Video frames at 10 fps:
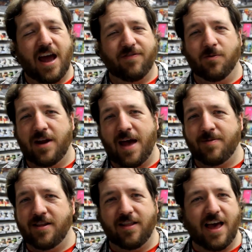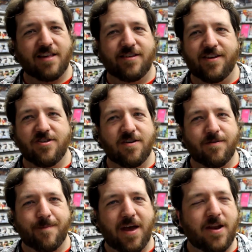After what happened in the last
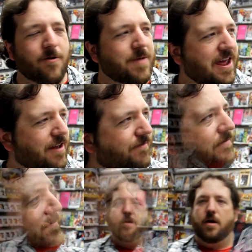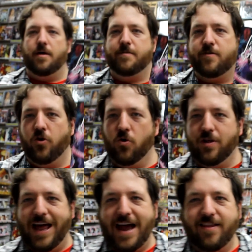issue, man oh man. I'm so
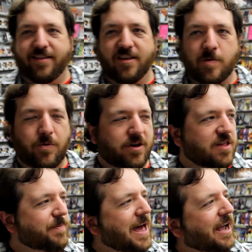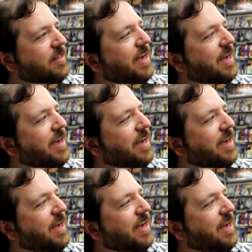glad that this book is back.